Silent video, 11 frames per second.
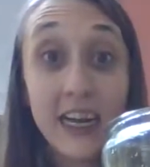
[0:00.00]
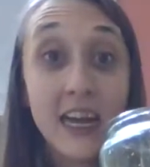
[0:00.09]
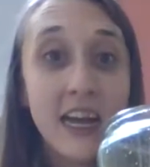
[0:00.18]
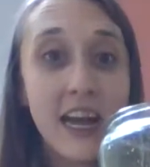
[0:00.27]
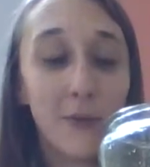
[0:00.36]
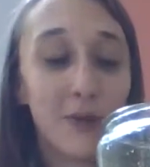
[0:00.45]
And
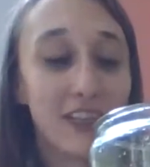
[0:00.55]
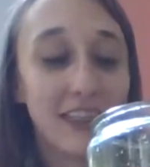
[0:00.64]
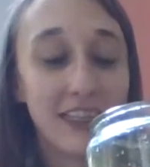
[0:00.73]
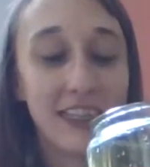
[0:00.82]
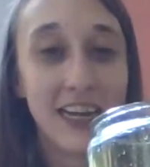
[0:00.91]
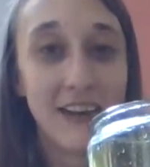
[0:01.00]
we're going to
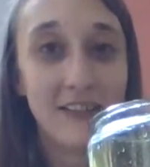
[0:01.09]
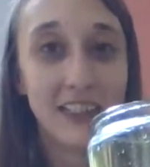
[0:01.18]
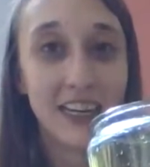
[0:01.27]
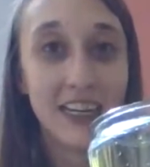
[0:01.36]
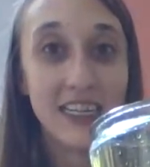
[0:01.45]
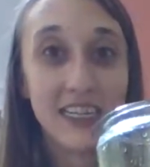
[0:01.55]
see how it
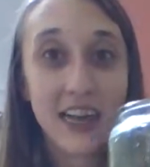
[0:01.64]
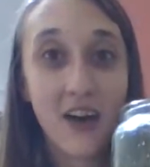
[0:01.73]
does.